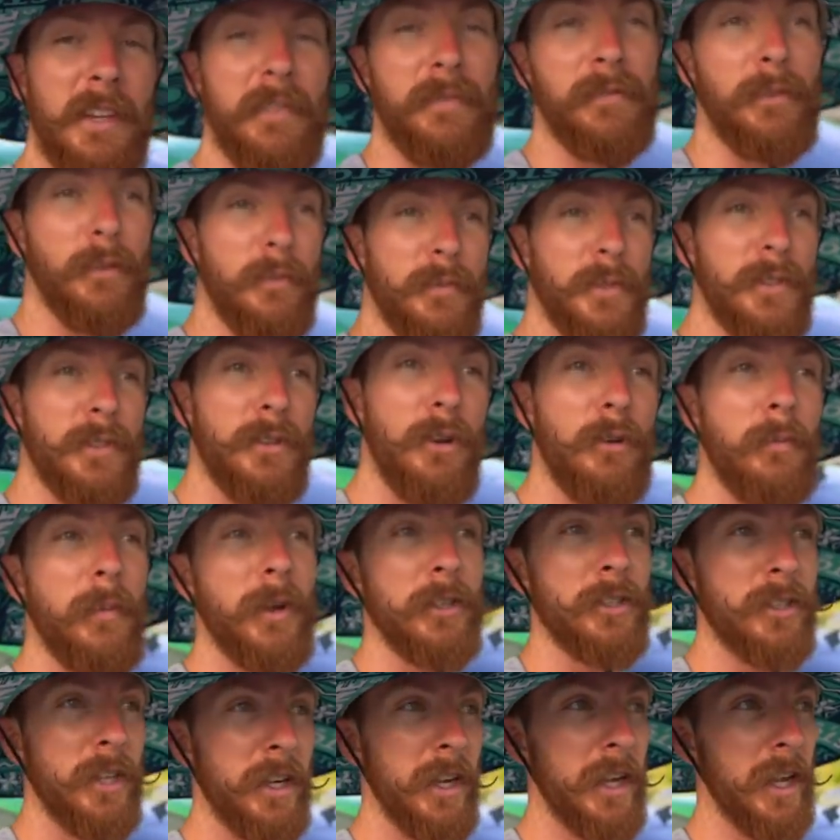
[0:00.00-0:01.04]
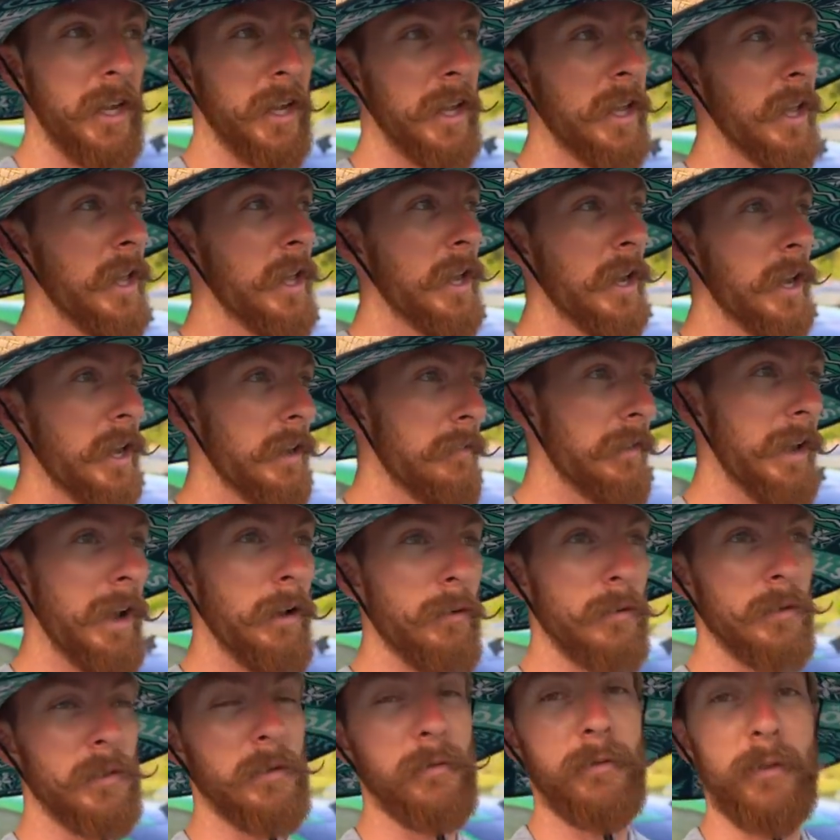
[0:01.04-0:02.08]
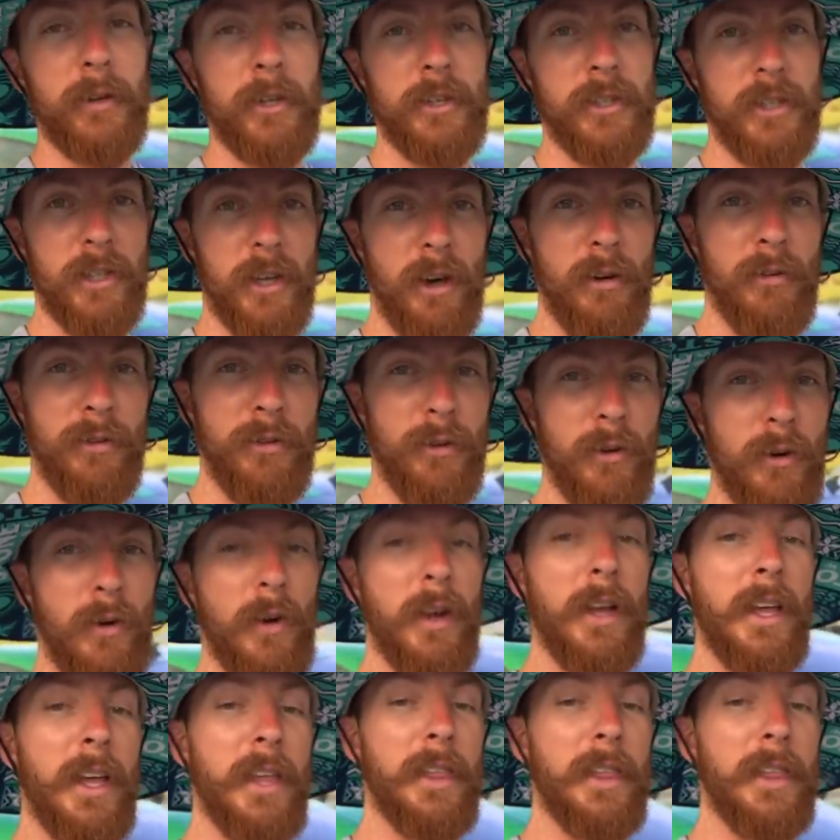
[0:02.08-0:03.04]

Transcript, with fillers: I filmed so much today. I have hours of footage to go through.